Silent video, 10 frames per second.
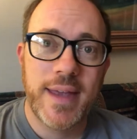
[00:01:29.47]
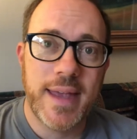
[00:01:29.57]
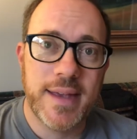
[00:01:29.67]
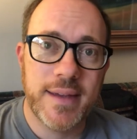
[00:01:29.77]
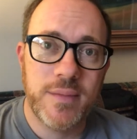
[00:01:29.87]

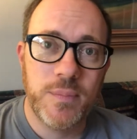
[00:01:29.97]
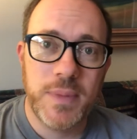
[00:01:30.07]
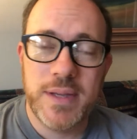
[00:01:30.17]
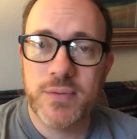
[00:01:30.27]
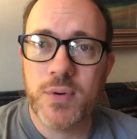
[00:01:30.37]
and
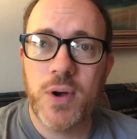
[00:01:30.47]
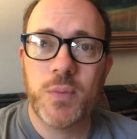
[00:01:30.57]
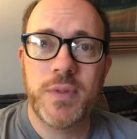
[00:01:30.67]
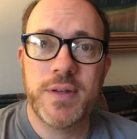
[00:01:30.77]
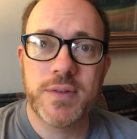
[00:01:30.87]
be strong
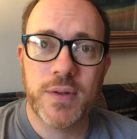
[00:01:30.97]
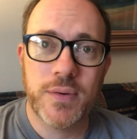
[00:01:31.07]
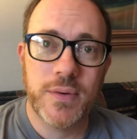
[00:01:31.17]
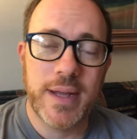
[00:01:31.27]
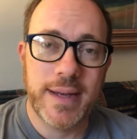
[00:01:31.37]
with each
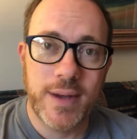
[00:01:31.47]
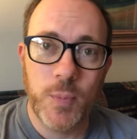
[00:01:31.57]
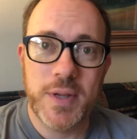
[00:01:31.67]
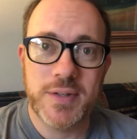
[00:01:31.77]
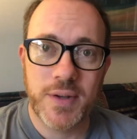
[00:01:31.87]
other and
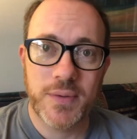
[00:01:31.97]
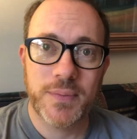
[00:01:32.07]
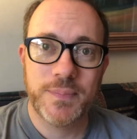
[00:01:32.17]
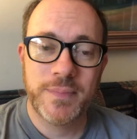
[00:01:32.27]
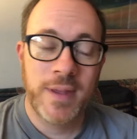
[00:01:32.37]
help each other.
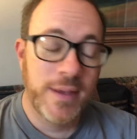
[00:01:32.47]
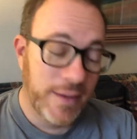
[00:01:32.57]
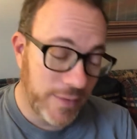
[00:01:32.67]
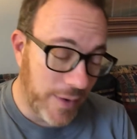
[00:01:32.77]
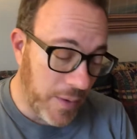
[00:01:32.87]

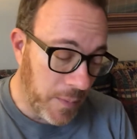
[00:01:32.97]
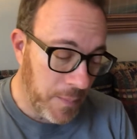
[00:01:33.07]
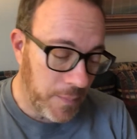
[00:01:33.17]
So,